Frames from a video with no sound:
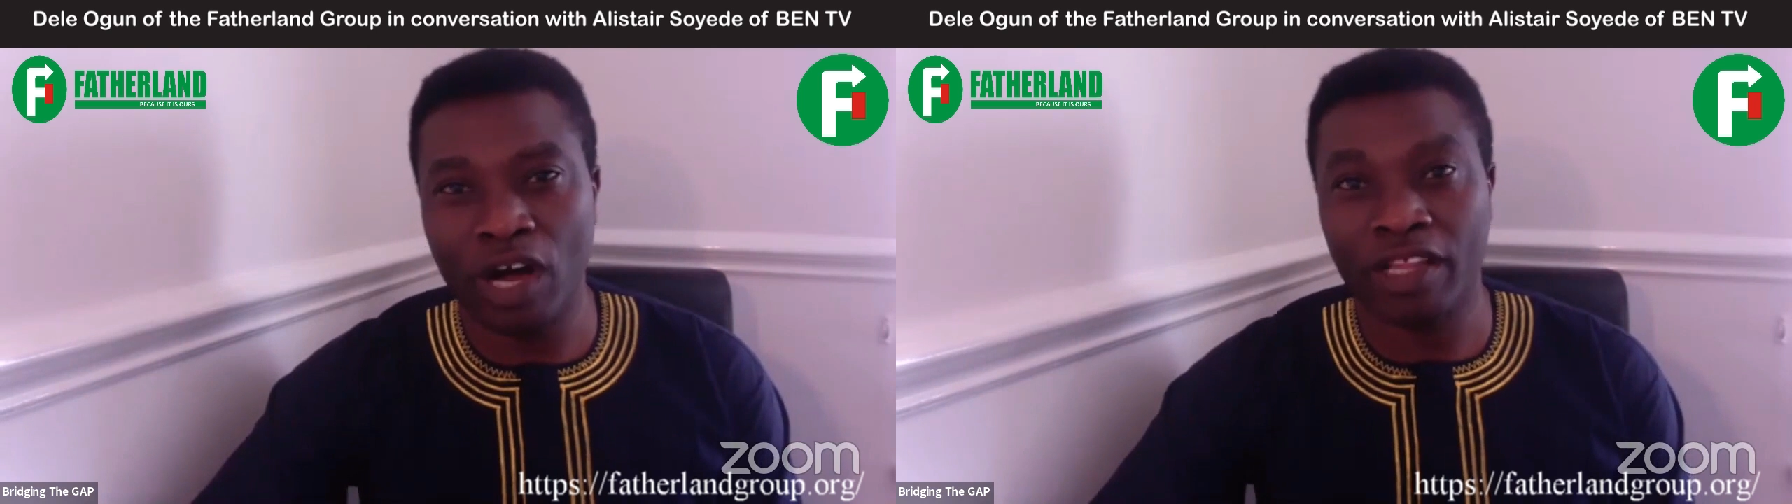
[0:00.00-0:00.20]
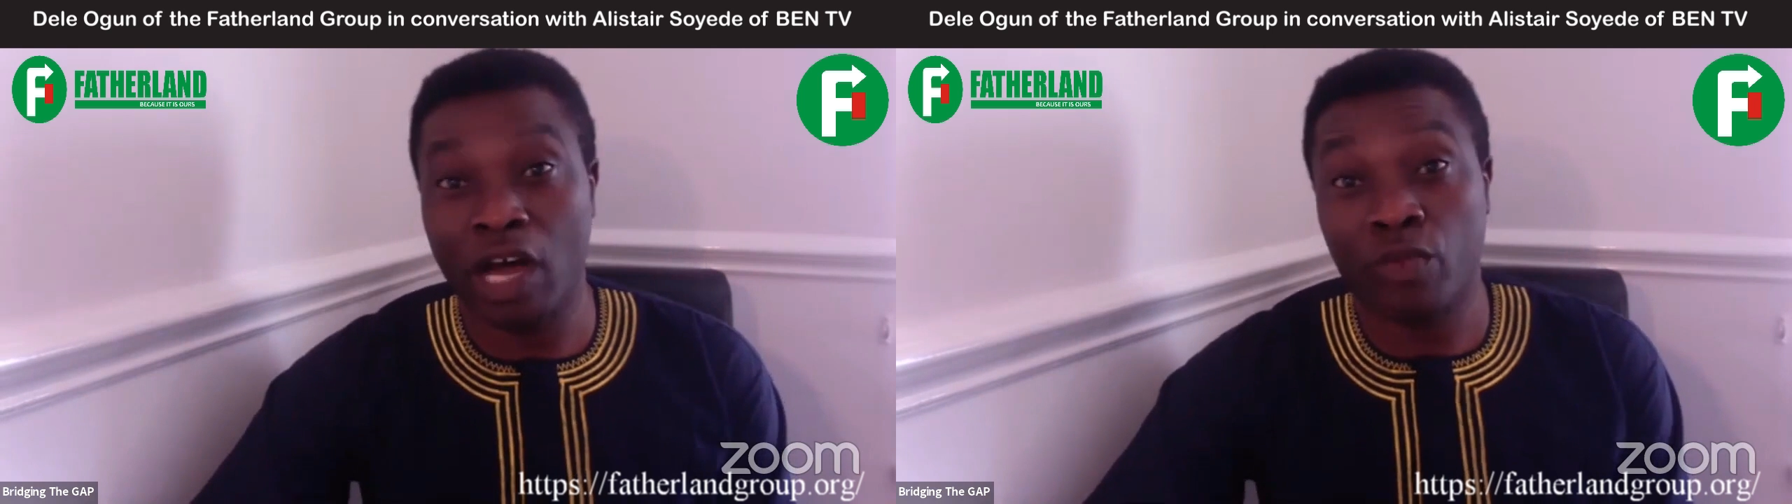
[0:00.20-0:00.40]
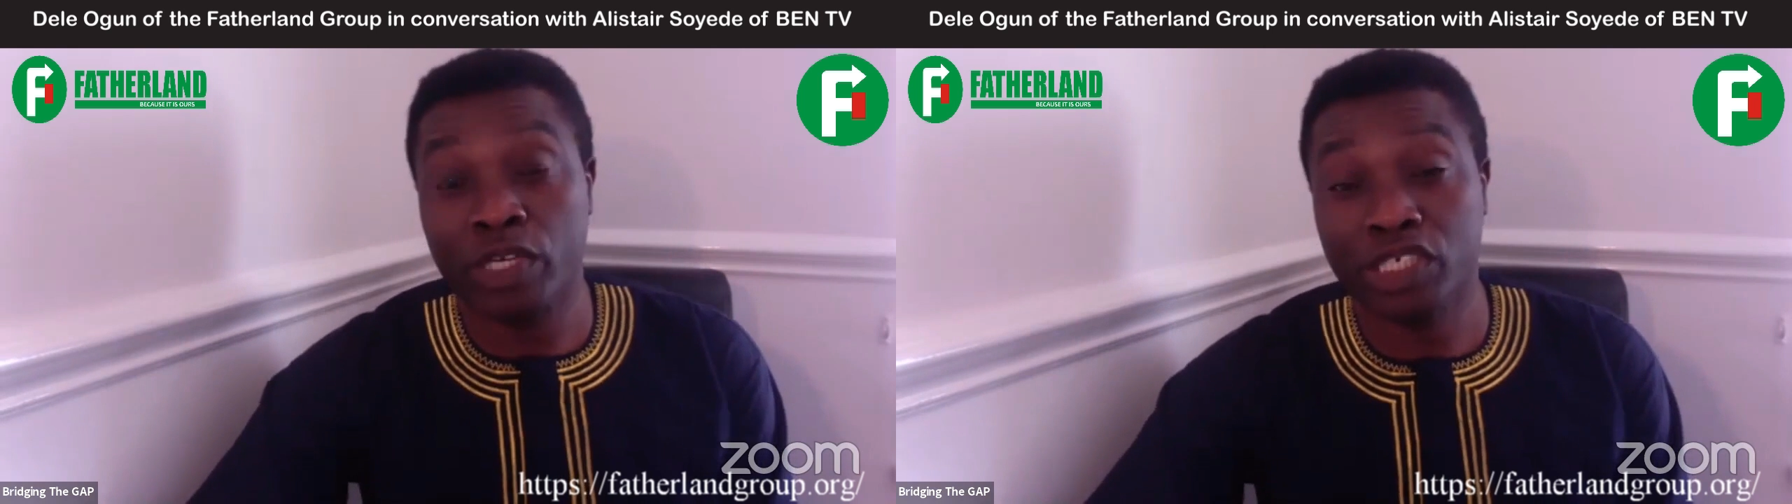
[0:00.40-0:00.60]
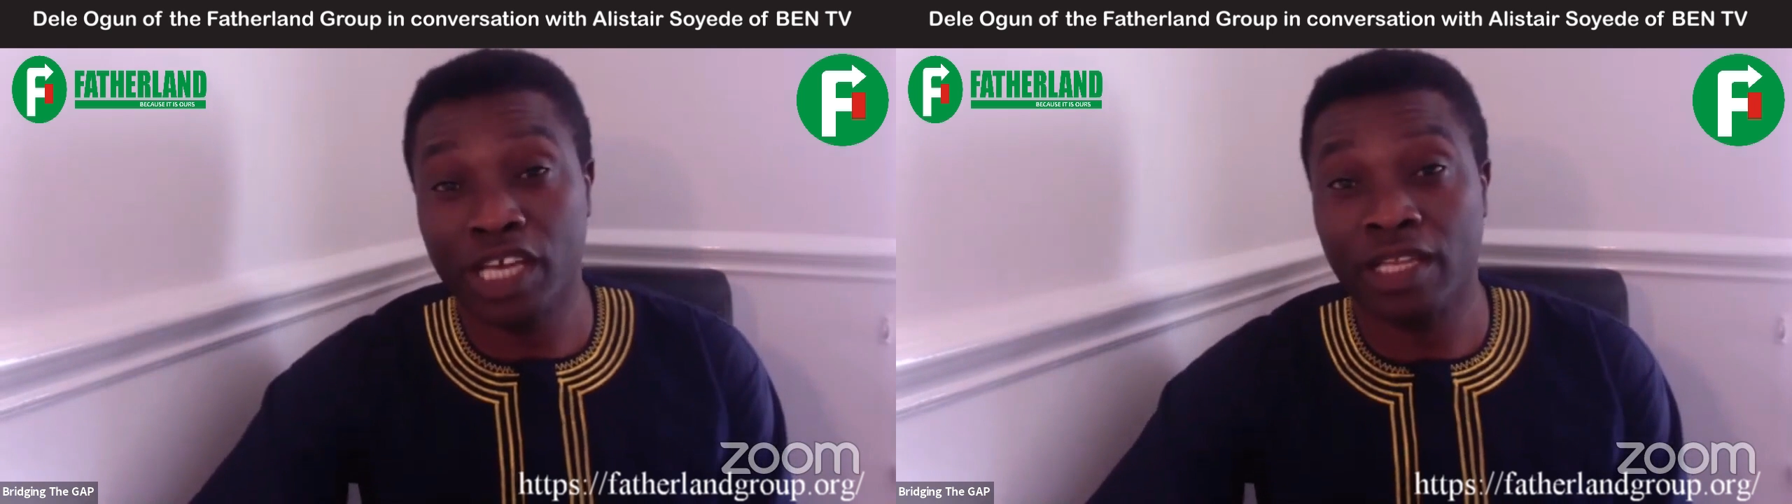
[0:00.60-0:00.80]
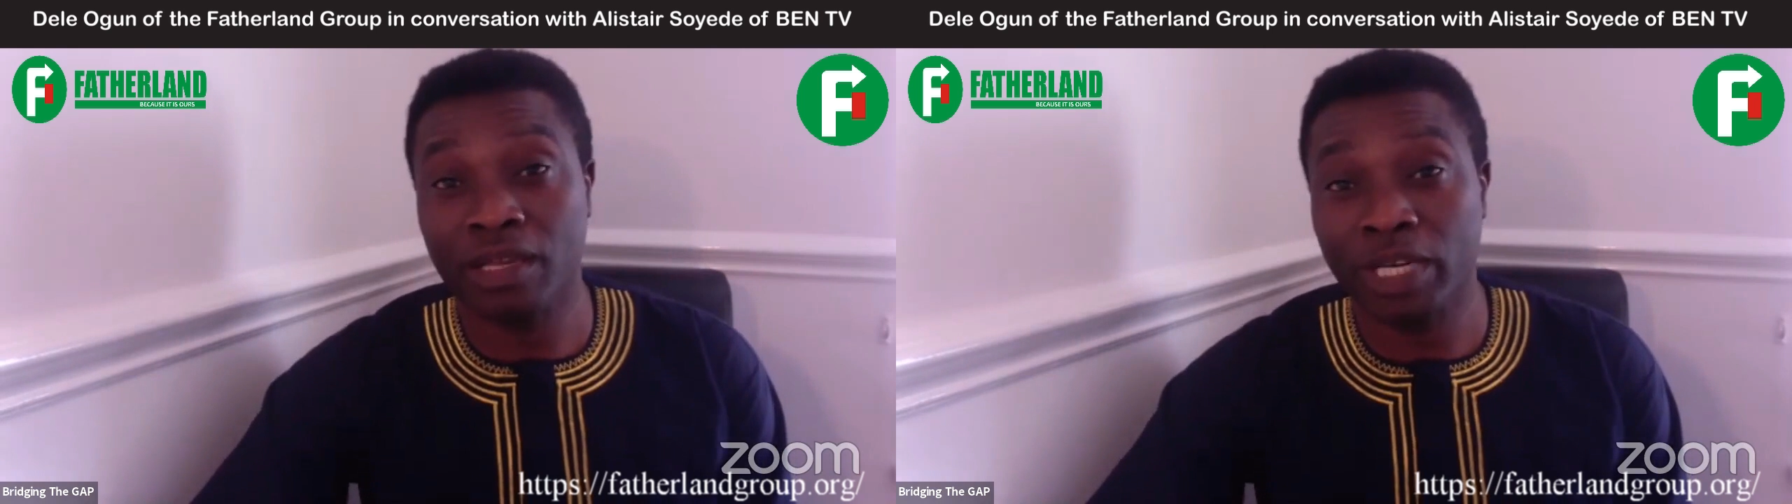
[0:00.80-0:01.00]
Are we
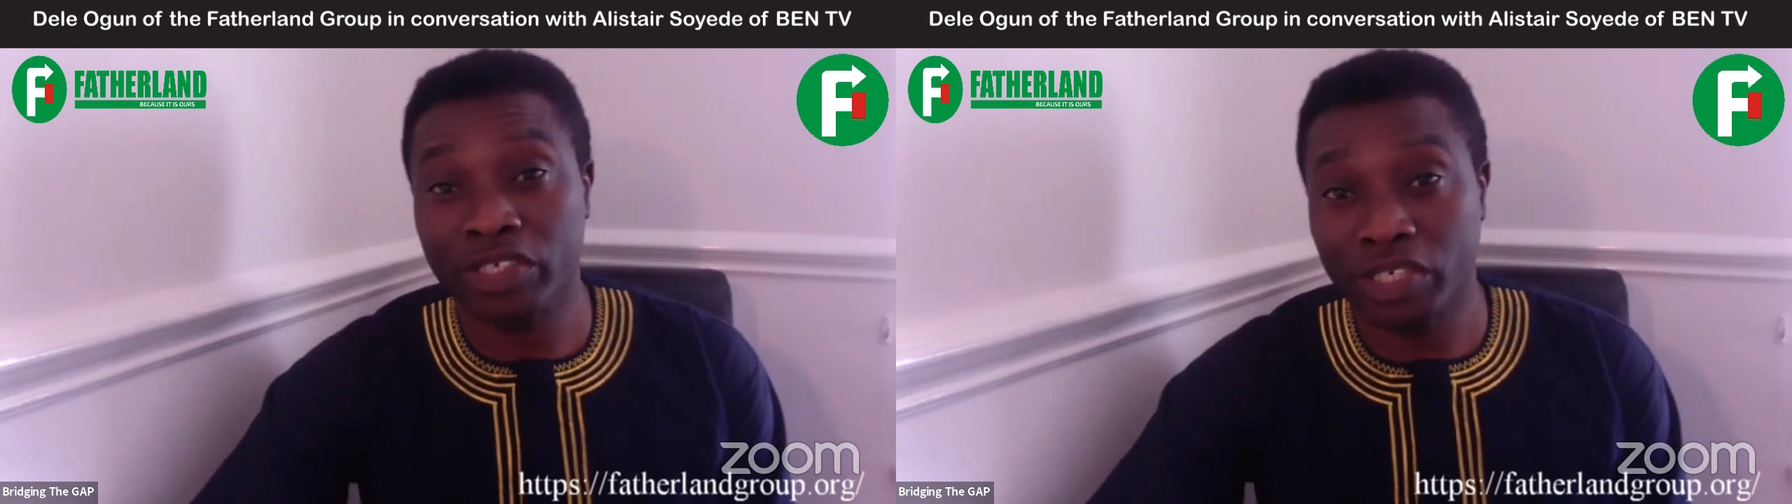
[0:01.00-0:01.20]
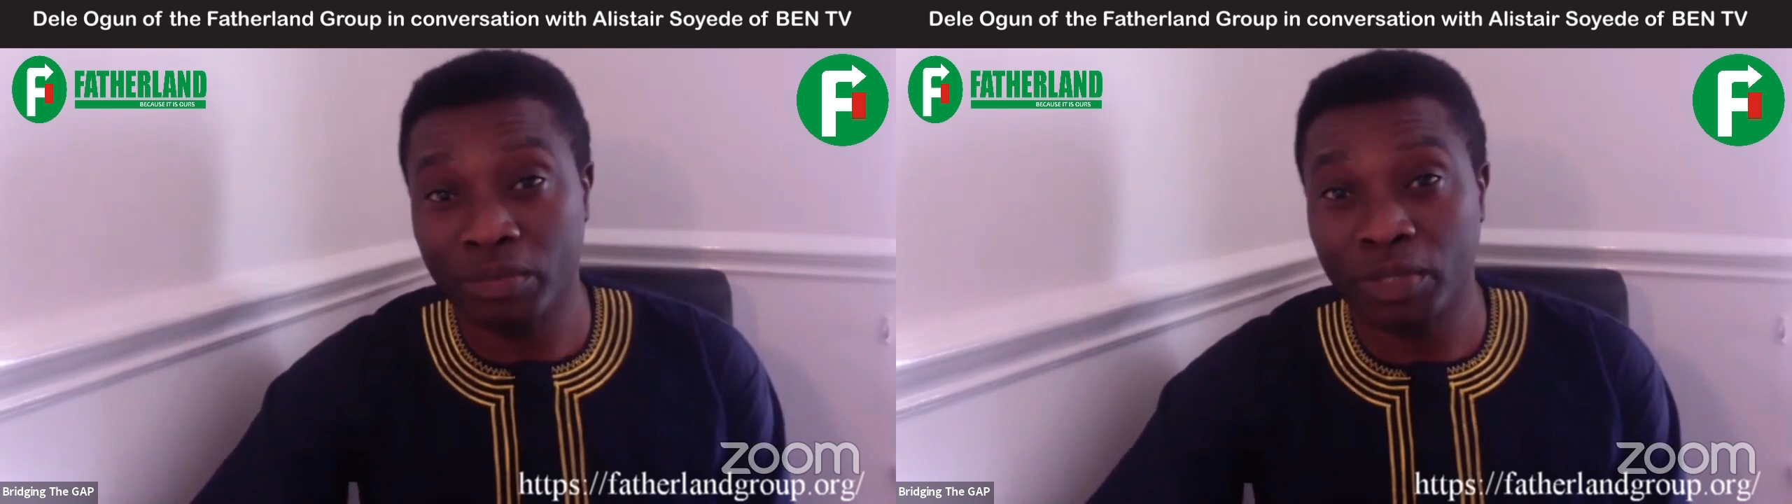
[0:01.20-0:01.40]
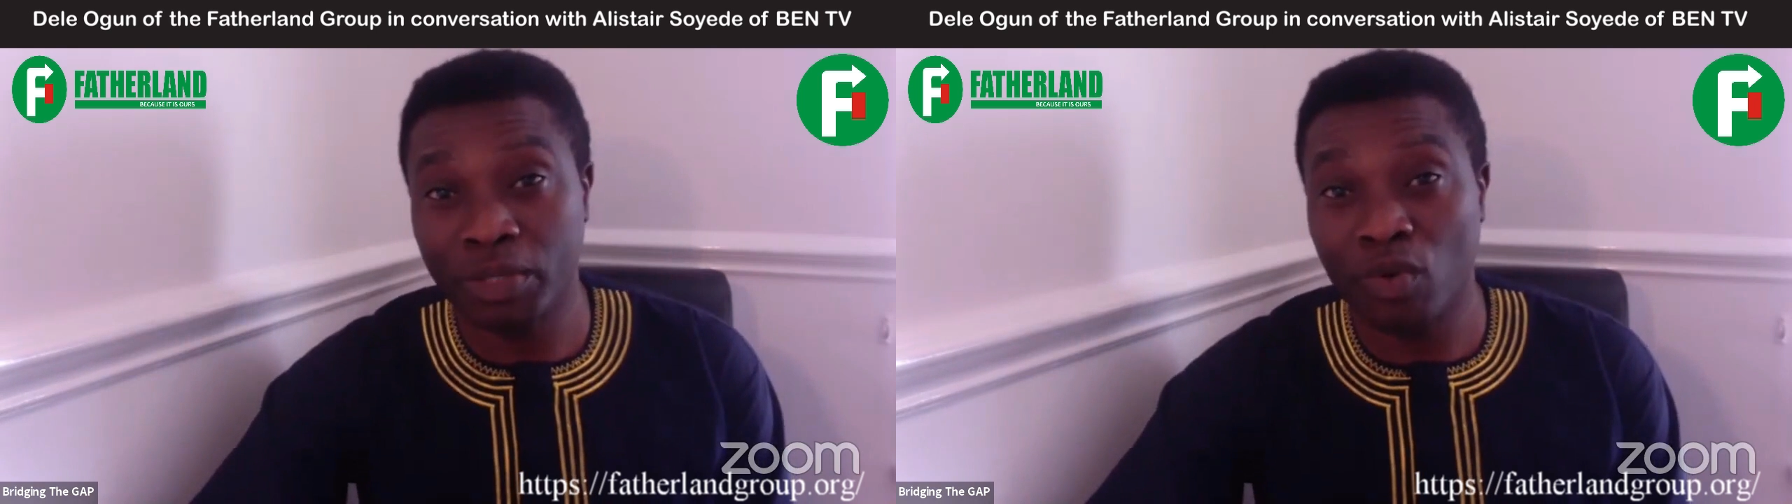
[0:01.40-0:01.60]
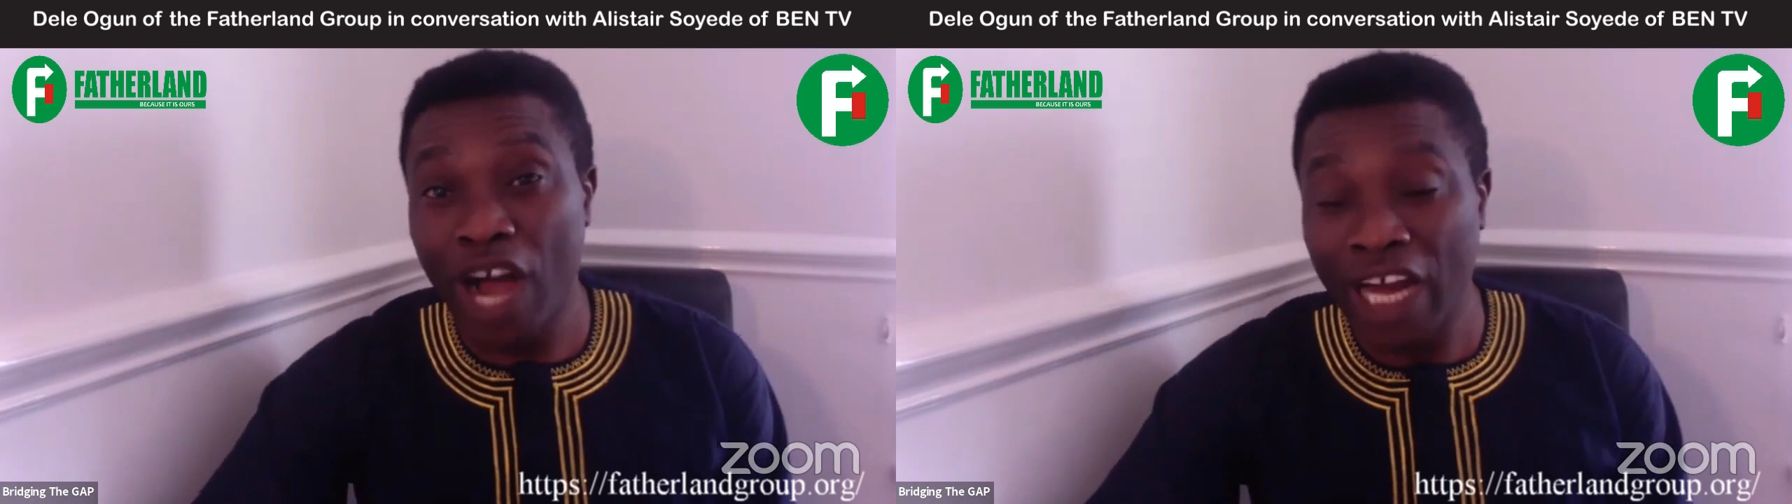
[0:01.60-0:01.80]
saying the military people